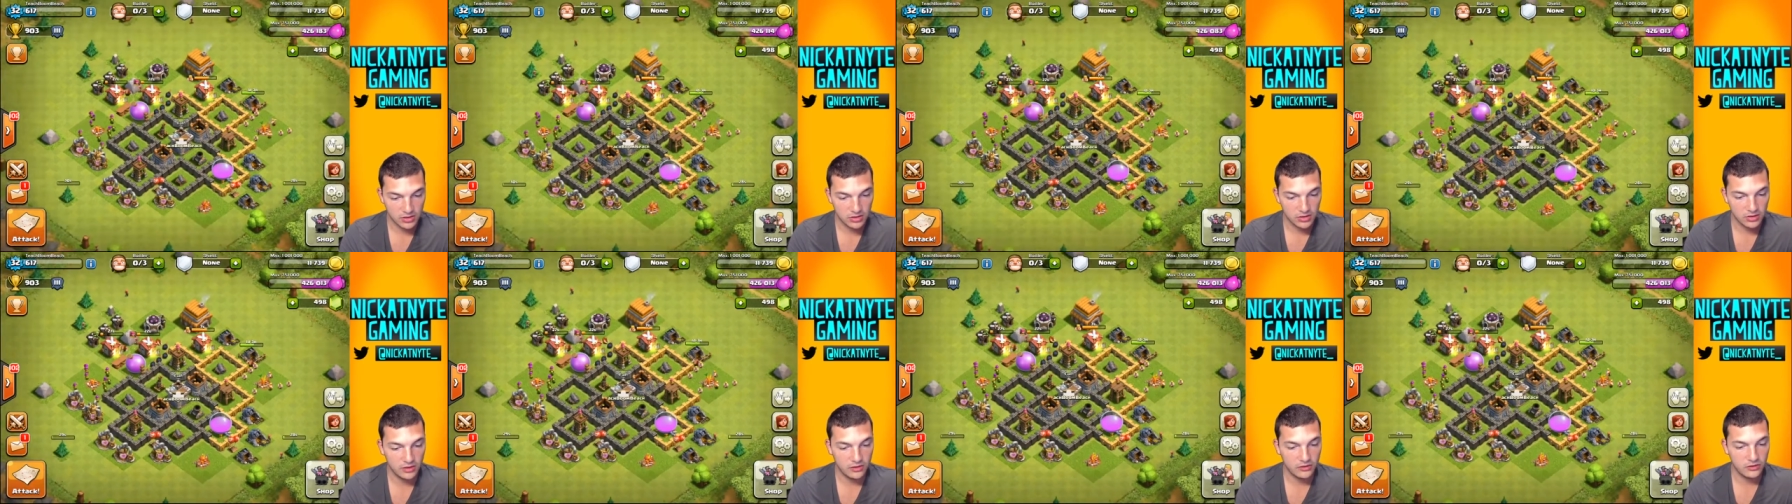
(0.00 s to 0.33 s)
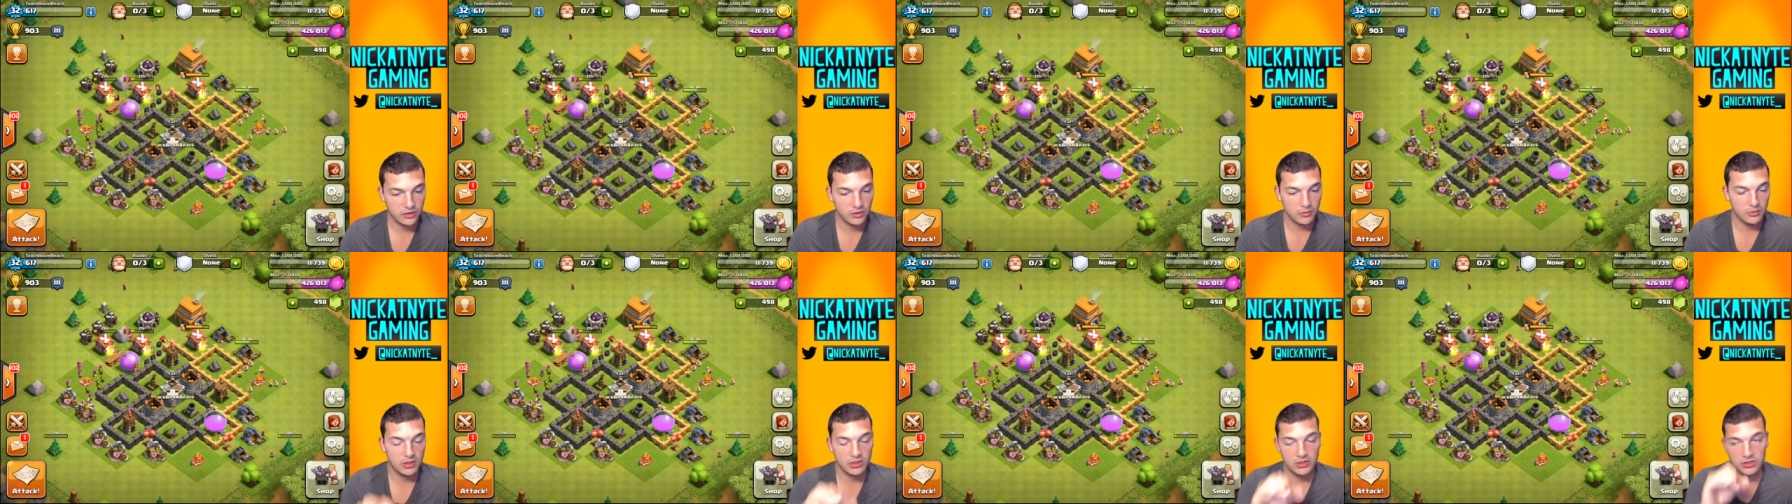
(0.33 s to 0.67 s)
what's
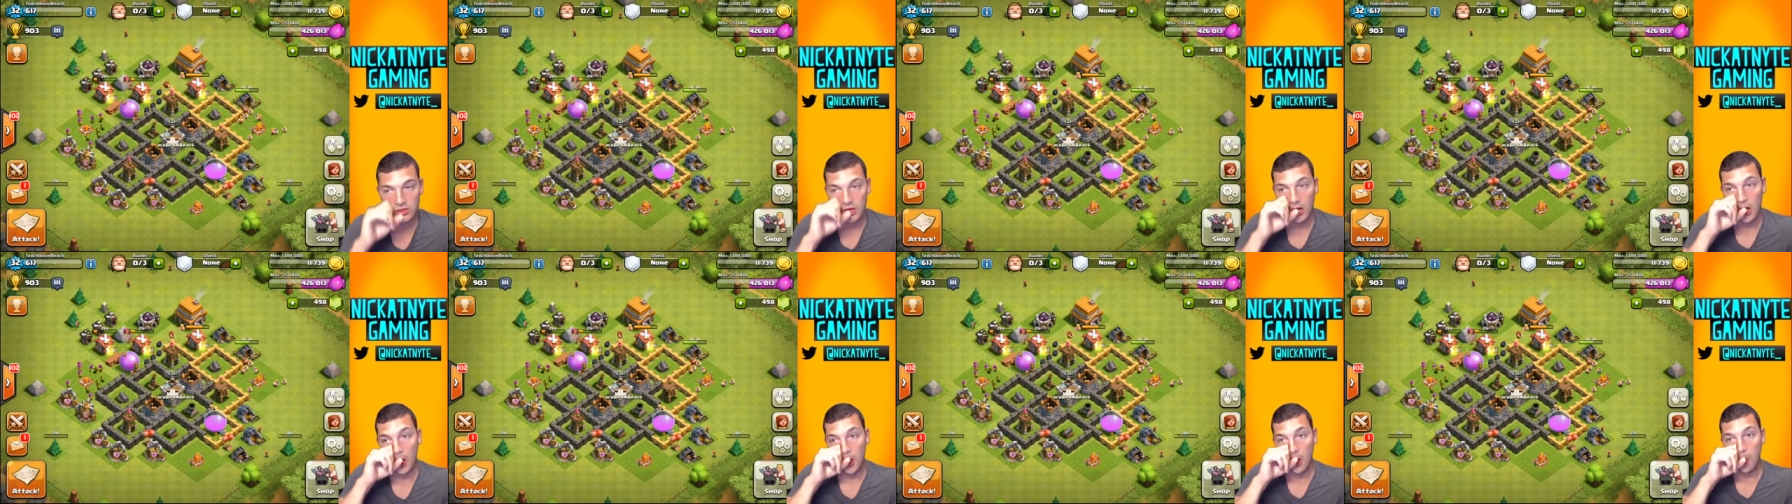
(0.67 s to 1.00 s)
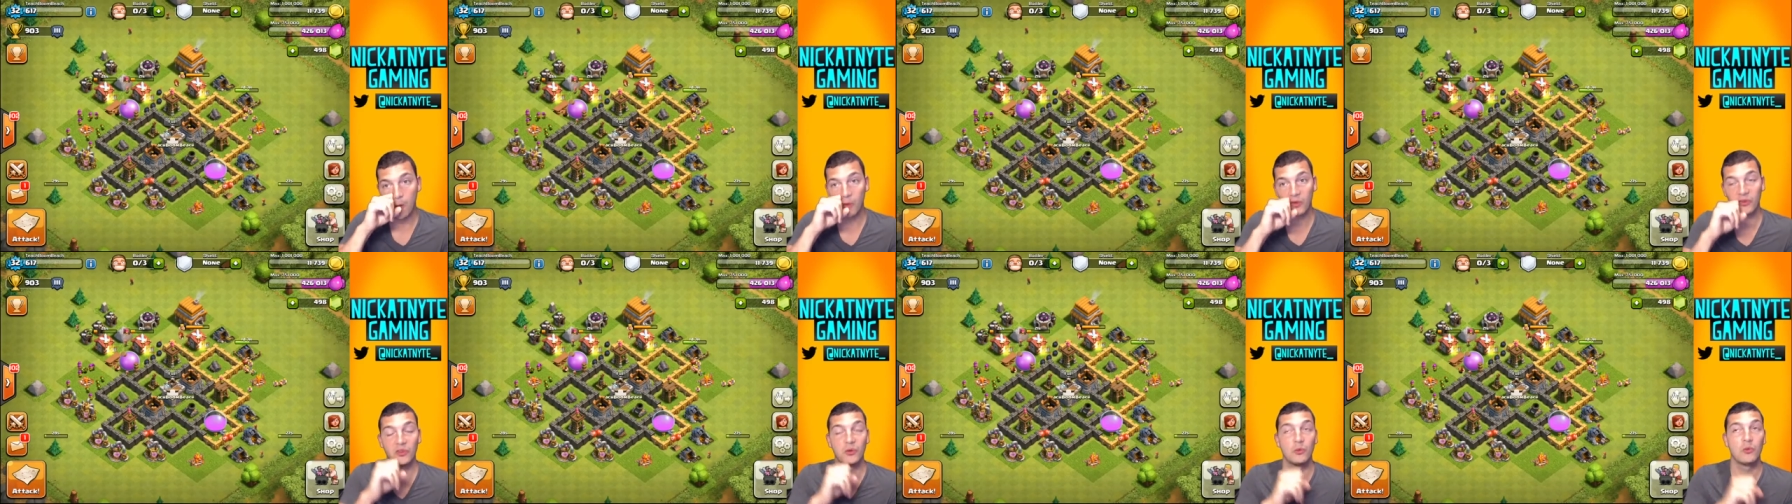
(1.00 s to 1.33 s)

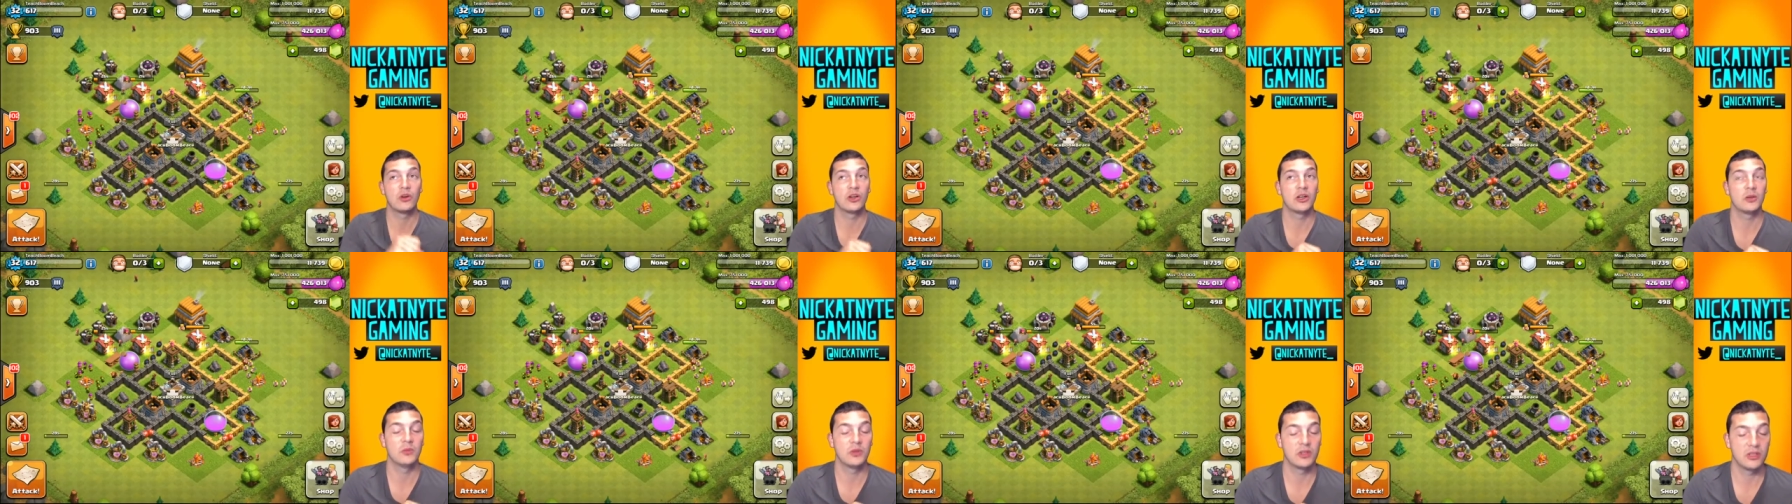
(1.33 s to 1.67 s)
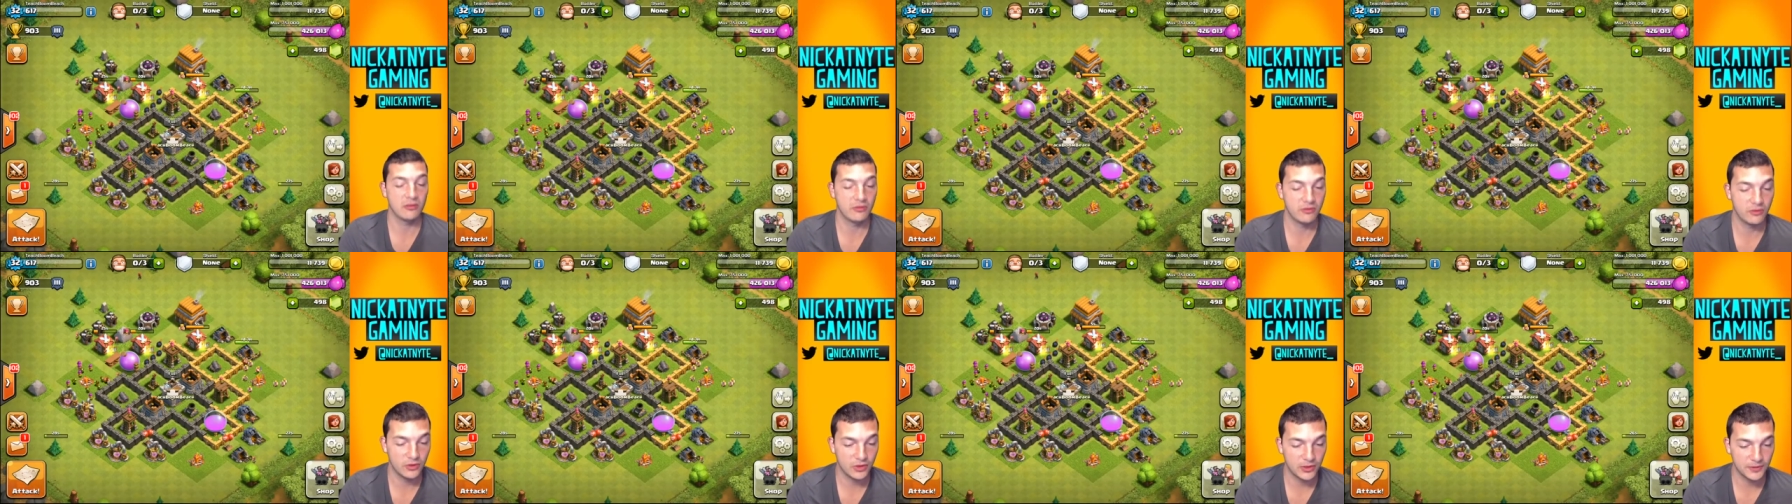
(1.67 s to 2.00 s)
the word I'm looking
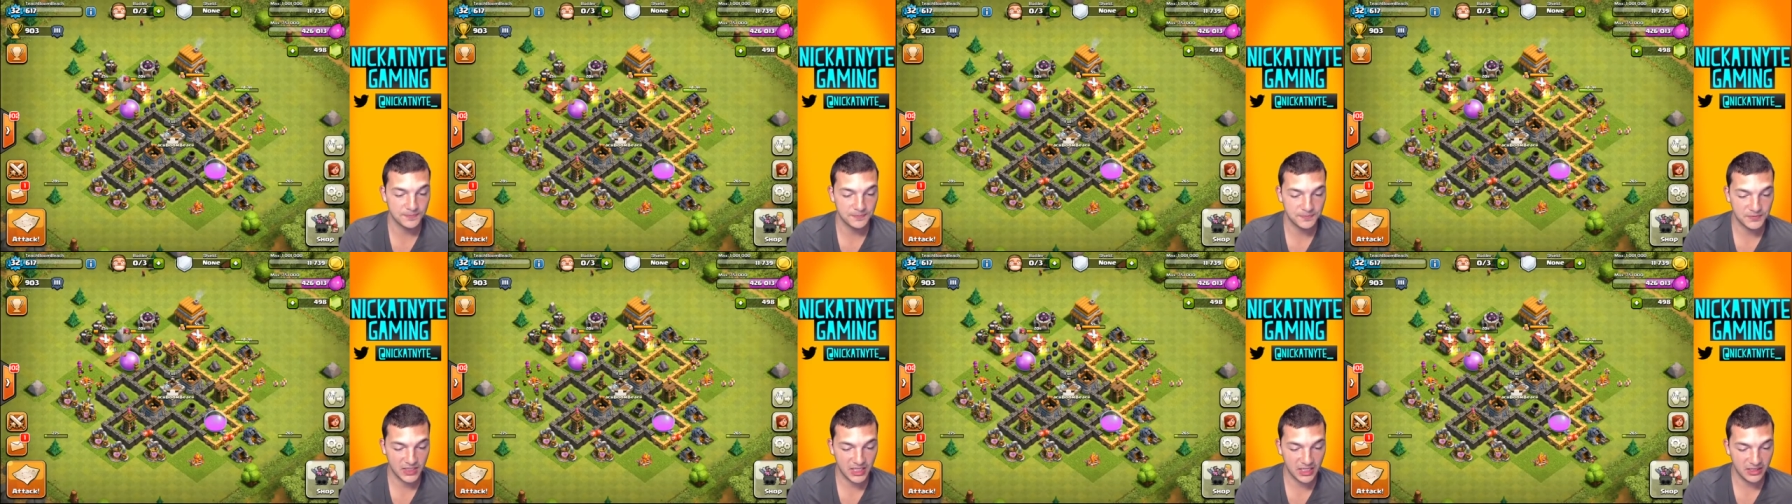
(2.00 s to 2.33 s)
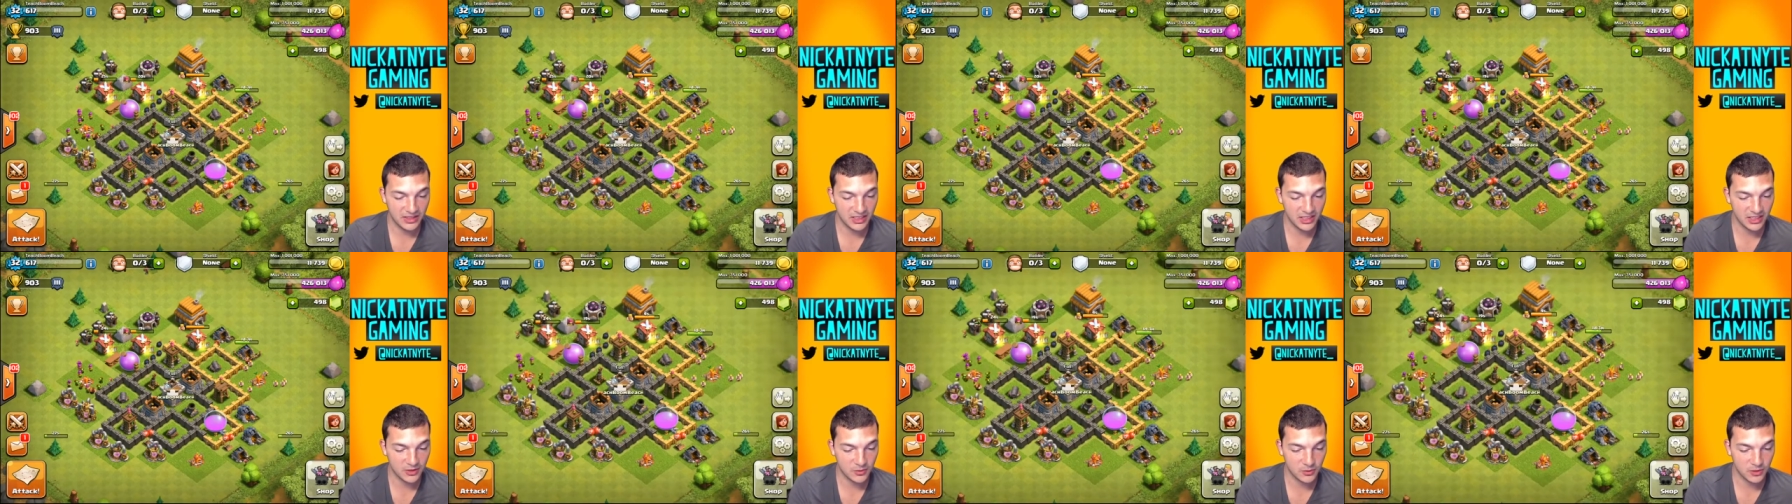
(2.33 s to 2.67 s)
for? Can't
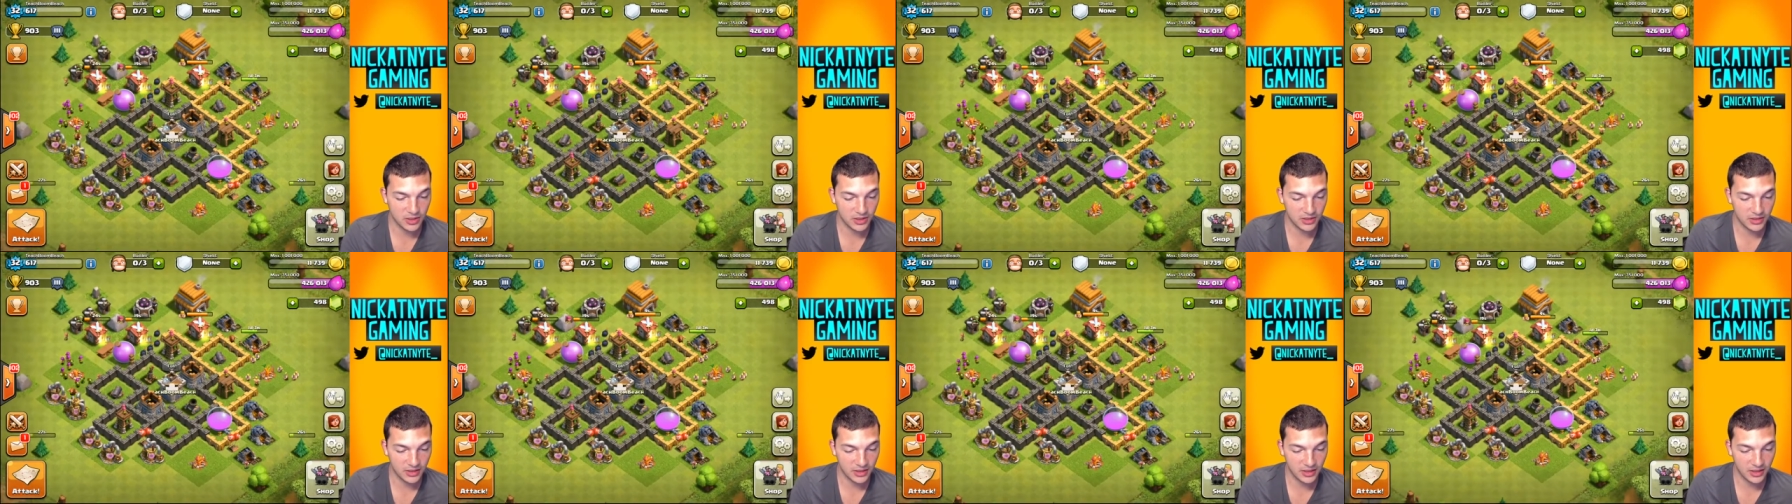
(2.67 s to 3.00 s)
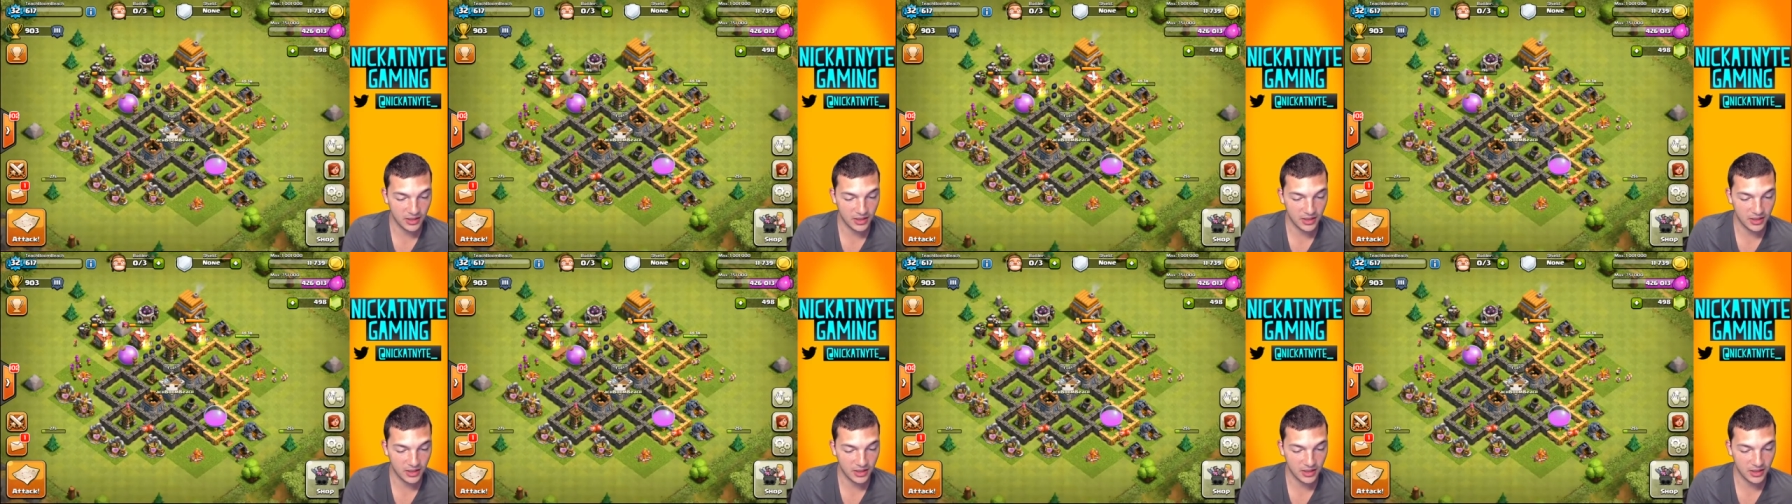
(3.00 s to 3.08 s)
think of the word.